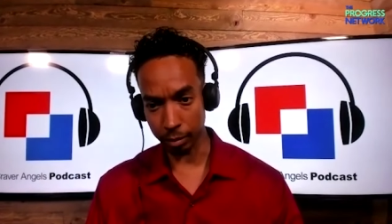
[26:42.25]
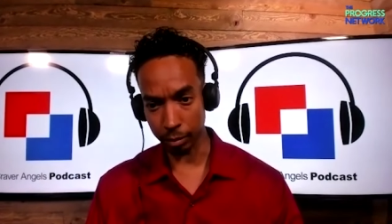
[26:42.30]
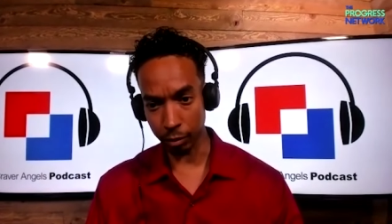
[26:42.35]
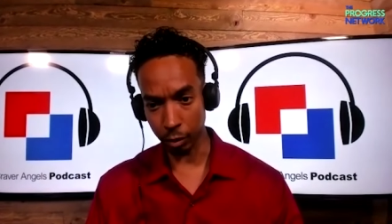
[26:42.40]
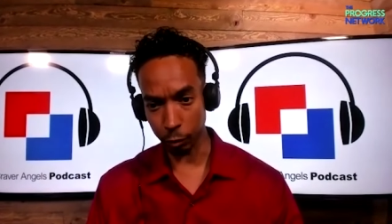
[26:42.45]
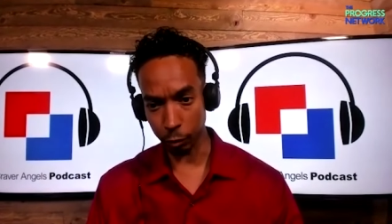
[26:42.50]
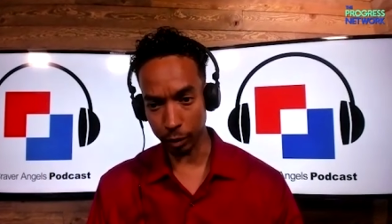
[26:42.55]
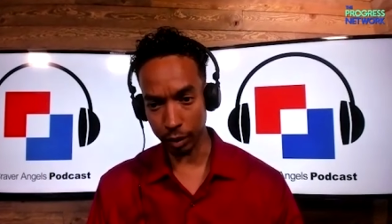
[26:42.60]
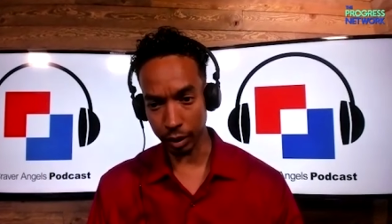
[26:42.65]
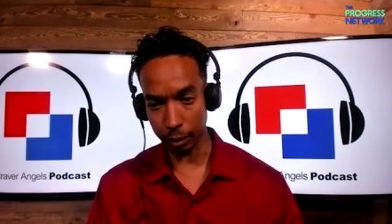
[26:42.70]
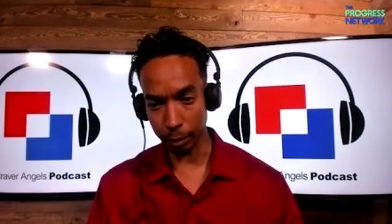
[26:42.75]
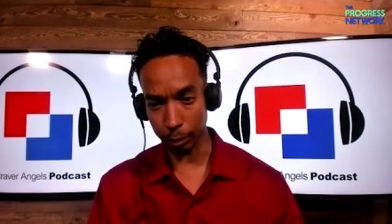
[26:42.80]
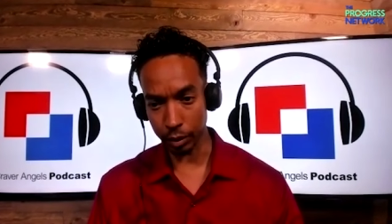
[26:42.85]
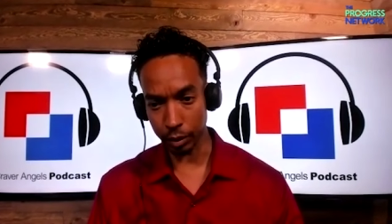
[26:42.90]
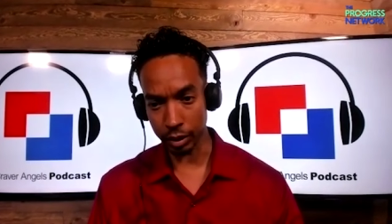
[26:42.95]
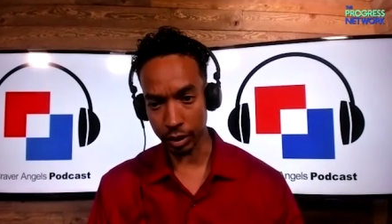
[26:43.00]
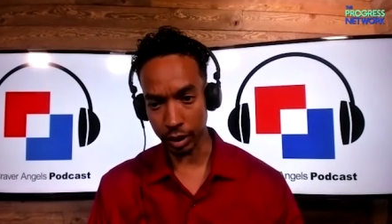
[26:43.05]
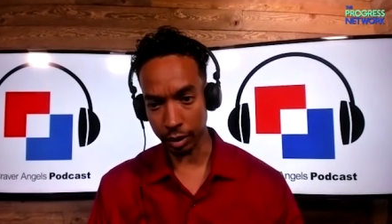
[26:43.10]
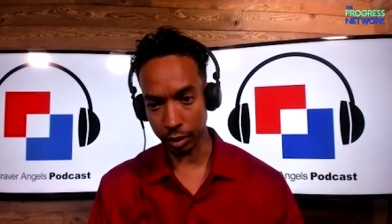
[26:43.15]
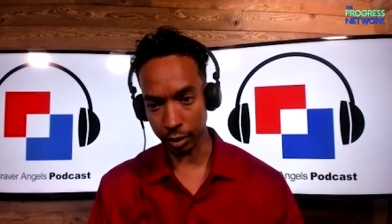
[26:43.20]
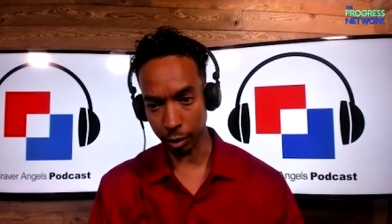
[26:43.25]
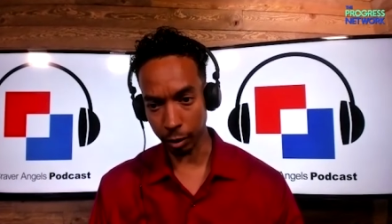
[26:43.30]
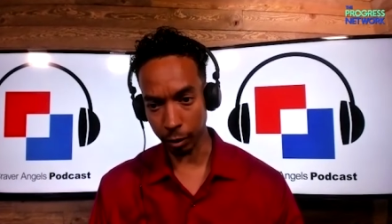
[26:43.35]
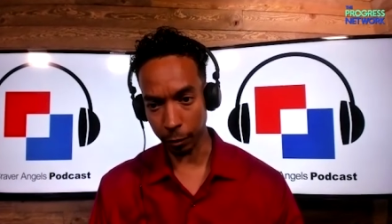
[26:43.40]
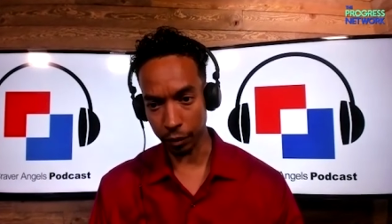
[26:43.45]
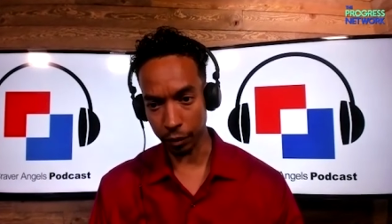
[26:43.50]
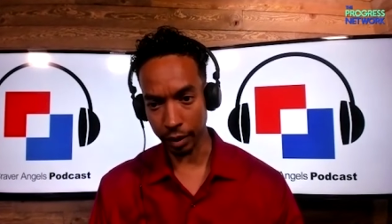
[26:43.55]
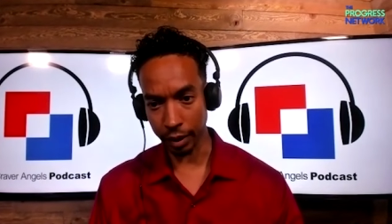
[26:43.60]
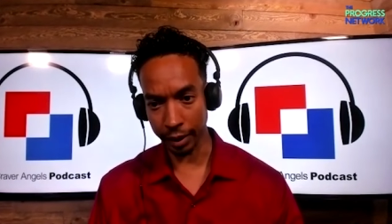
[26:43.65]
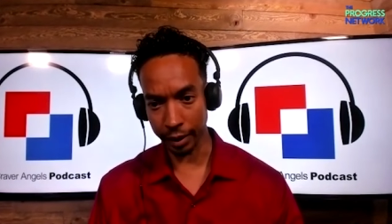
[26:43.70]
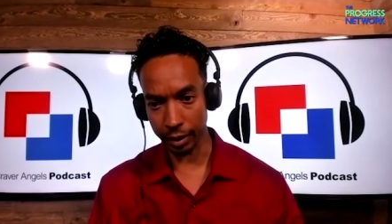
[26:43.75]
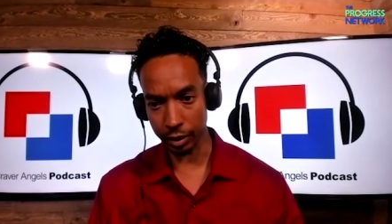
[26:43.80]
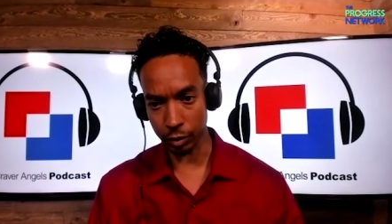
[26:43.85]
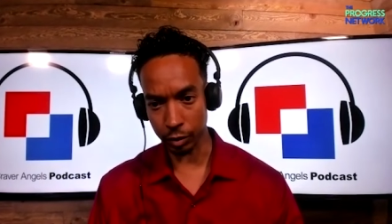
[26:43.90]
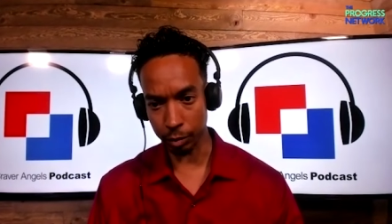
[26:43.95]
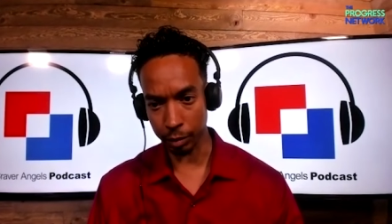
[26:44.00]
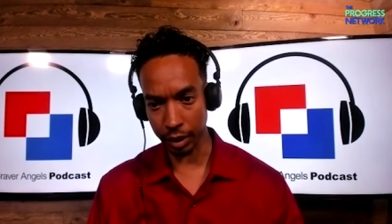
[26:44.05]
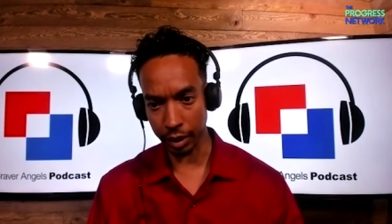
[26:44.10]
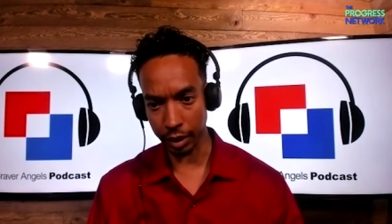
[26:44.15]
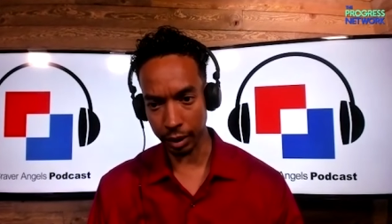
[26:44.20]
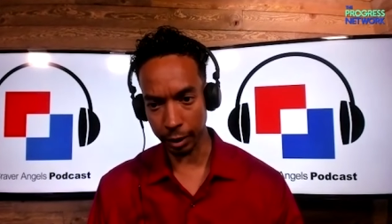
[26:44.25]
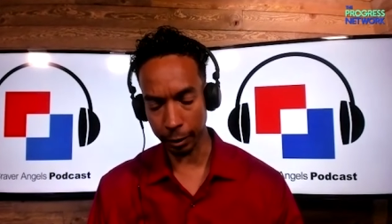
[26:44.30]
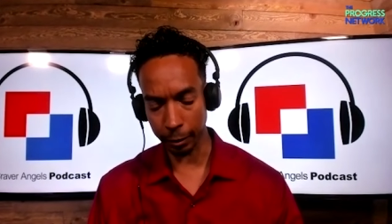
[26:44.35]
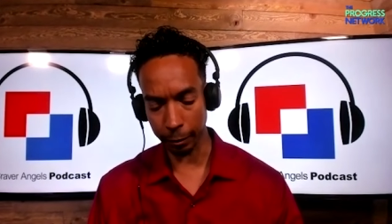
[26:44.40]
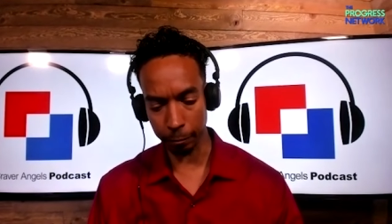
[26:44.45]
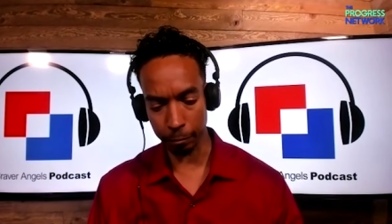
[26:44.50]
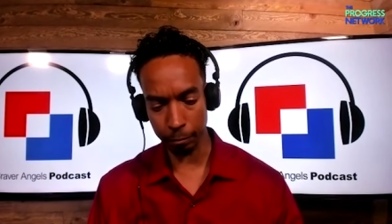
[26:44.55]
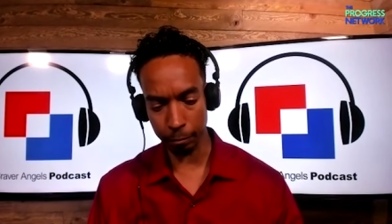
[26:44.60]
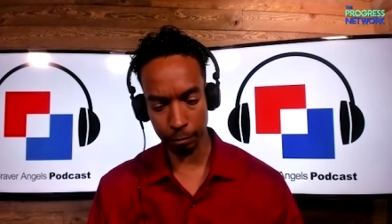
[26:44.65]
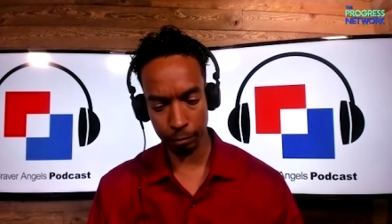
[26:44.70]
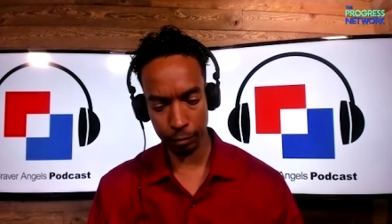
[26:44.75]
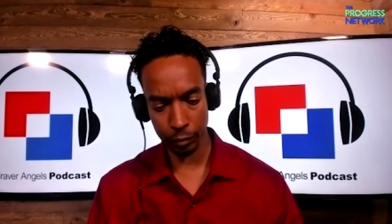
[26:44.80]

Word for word: movement in particular as being